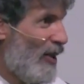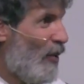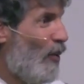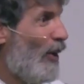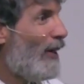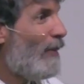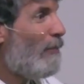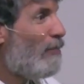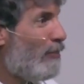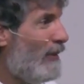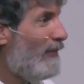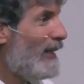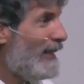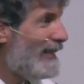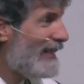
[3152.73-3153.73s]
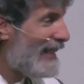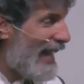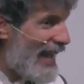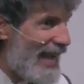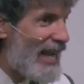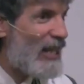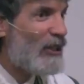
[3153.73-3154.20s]
What a privileged
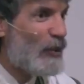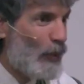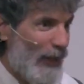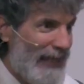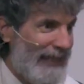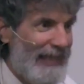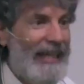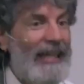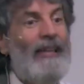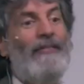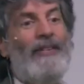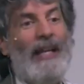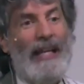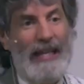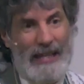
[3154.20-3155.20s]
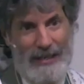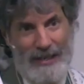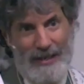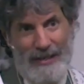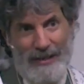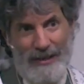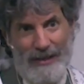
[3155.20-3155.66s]
age we live
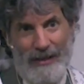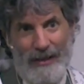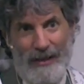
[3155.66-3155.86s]
in.